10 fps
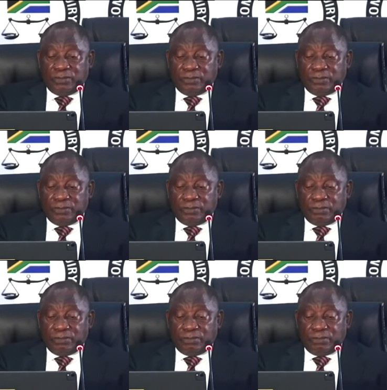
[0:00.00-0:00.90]

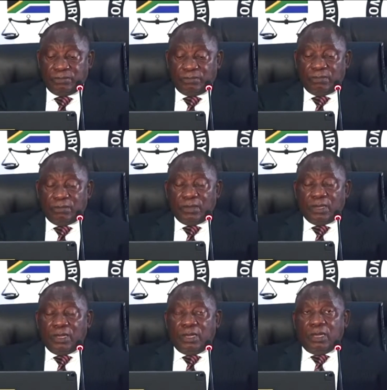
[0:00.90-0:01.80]

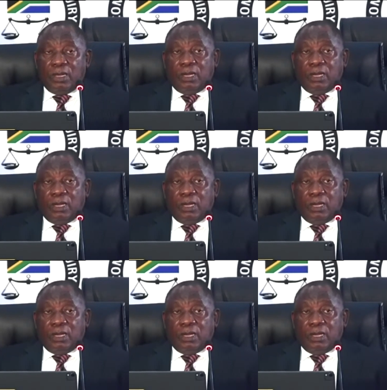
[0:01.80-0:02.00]
[no speech]